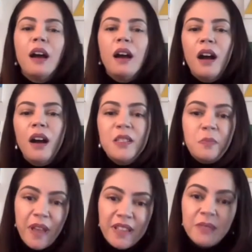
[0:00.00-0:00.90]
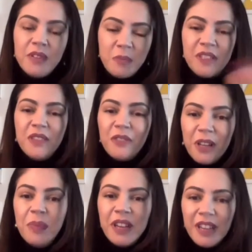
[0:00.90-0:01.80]
uh, spe
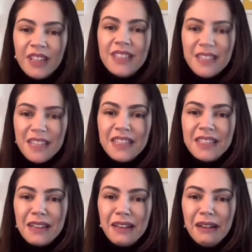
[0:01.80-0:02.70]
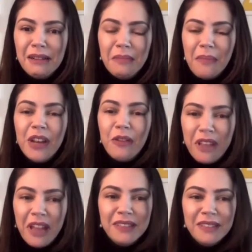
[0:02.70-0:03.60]
specifically because since uh, many of
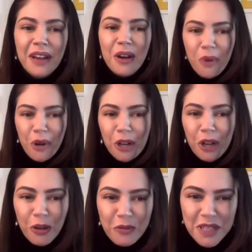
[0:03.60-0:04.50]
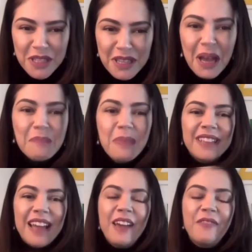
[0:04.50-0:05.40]
them were closed,
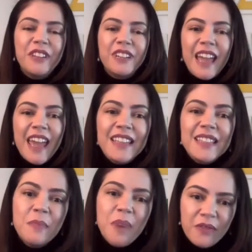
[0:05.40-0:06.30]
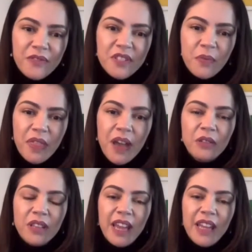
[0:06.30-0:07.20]
but after 18 months
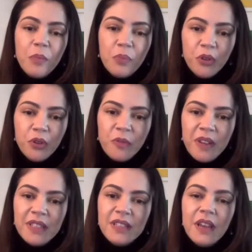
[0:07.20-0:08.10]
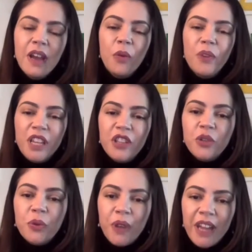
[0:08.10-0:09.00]
without any improvement, we need
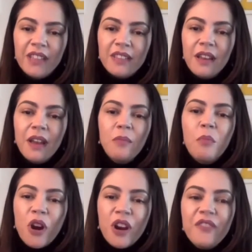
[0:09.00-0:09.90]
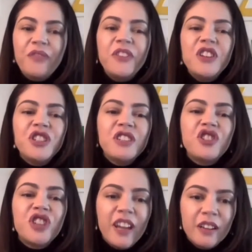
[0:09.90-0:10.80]
to create more efficient
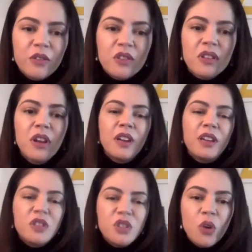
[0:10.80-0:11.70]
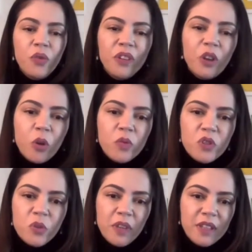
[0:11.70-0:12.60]
channels in solving
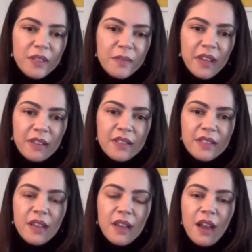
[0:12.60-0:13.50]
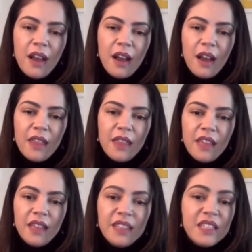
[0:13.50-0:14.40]
consuming demands. I
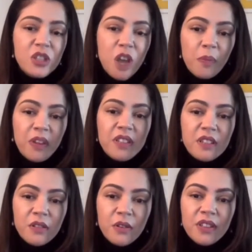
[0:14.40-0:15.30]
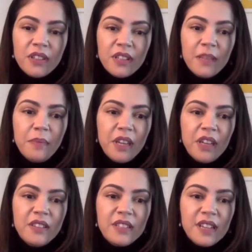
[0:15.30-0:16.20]
think this topic is currently
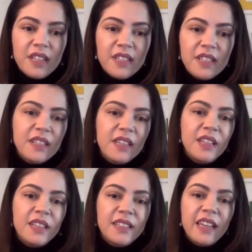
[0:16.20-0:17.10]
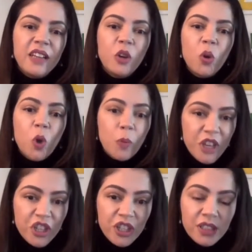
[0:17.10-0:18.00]
being discussed in a technical
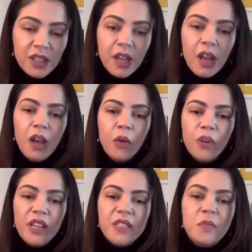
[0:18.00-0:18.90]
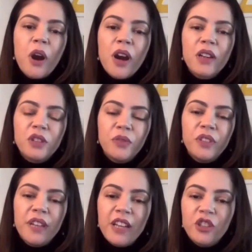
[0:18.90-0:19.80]
commission, which is part of
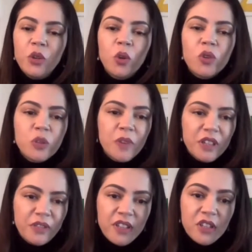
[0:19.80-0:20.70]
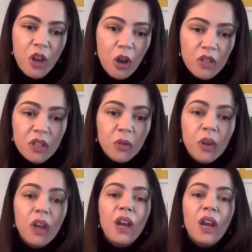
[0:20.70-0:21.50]
the National Consumer Defense Council,